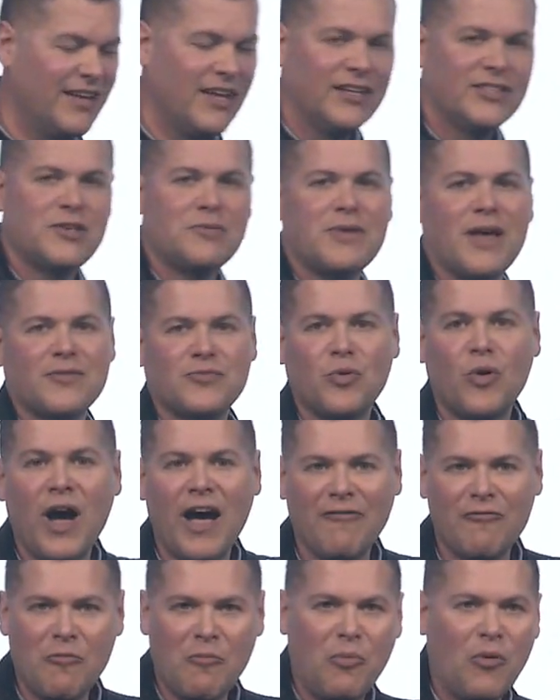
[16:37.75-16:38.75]
Sometimes we'll
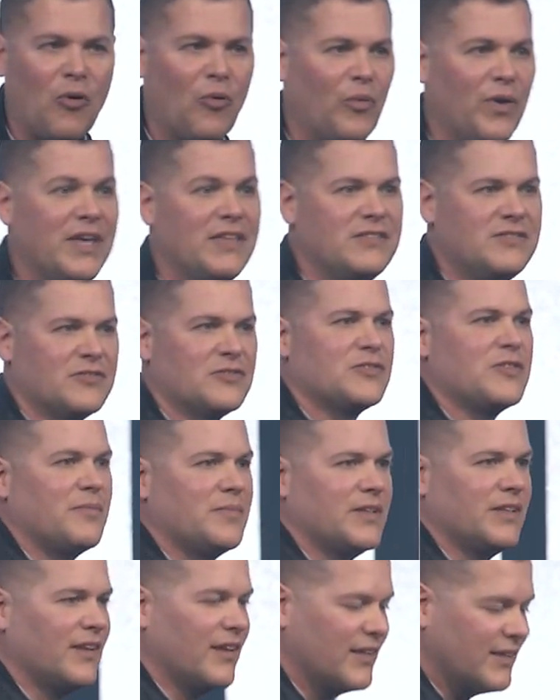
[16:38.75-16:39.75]
have them pull weeds or
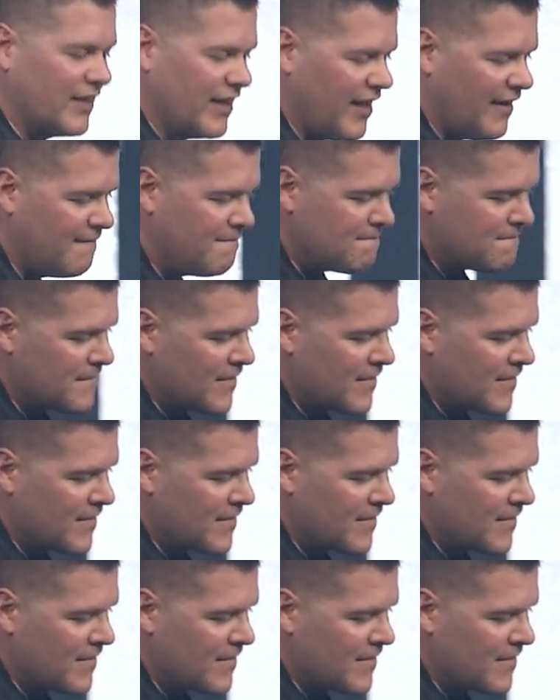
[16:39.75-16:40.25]
something like that.